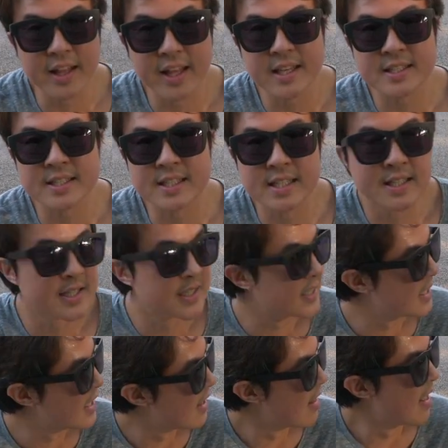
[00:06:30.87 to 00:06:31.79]
this,
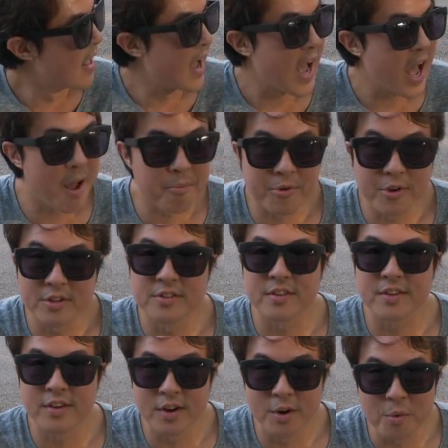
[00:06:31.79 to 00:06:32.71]
I'm good
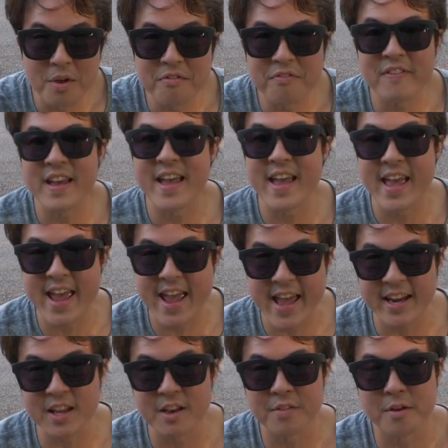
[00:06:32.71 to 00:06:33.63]
to go with
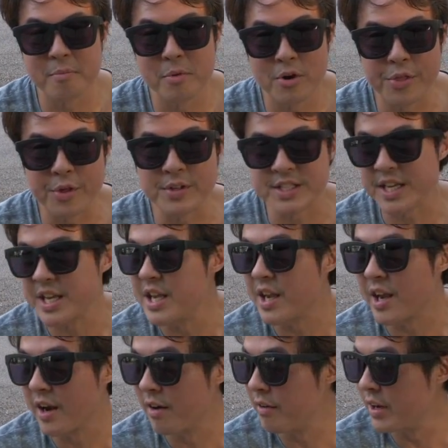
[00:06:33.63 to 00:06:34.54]
any of the models that he
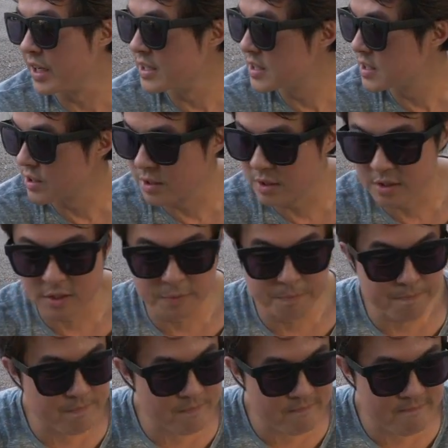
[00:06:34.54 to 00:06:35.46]
carries. So